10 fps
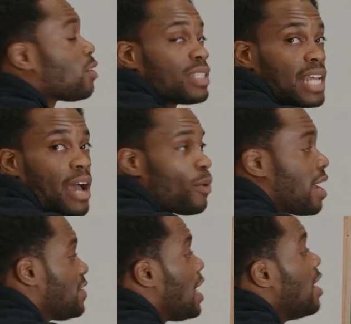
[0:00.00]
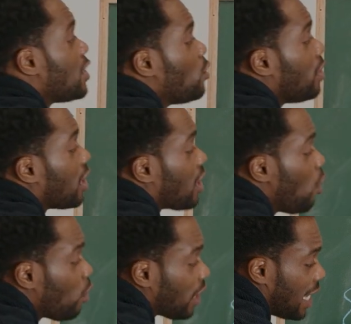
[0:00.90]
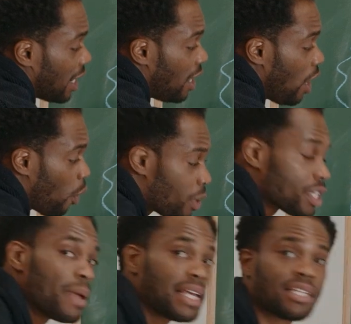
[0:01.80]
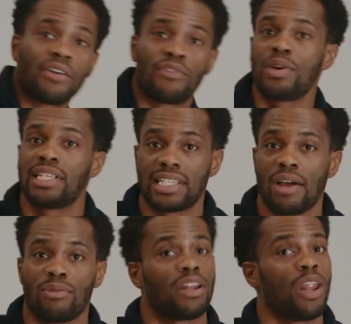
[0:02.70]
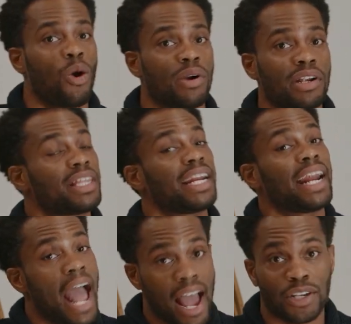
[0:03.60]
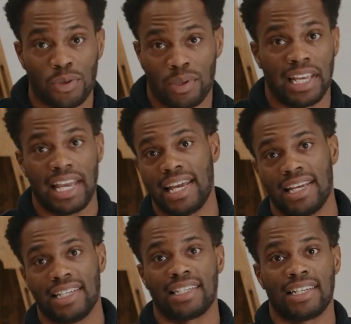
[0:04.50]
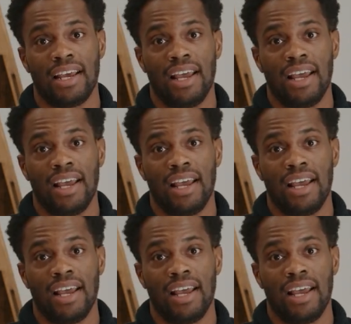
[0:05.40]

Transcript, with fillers: those sound waves to the cochlea, which makes our voice sound lower than it actually is.